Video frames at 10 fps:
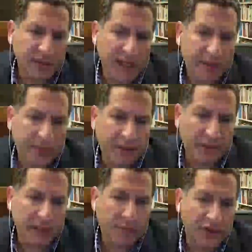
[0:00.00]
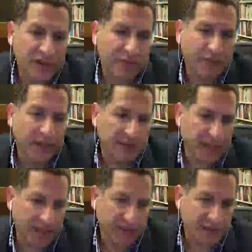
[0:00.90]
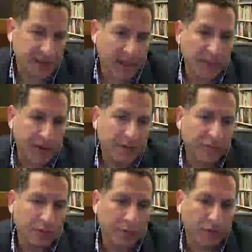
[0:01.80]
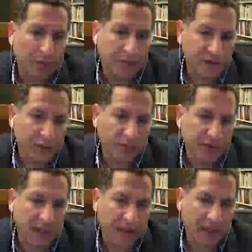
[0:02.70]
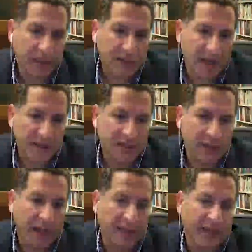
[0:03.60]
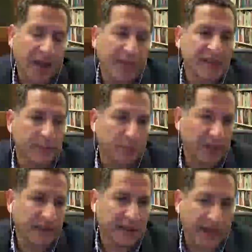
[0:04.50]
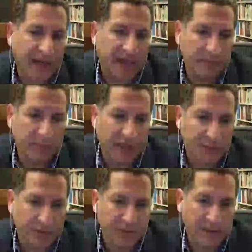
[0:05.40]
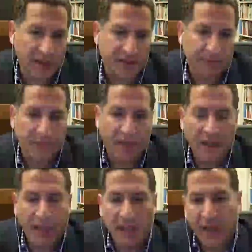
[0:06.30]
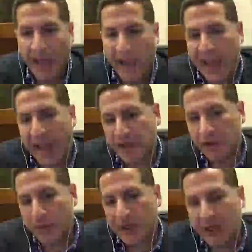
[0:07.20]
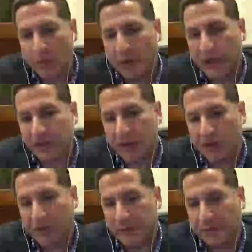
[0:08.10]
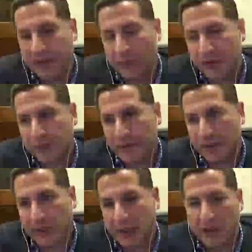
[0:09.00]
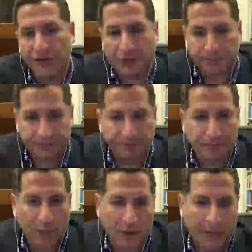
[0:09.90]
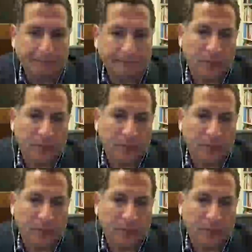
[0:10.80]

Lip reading: examine the emergence of think tanks and their growth over several decades and how they supplanted academic expertise. And so here, what I sought to explain was really a conundrum, all right?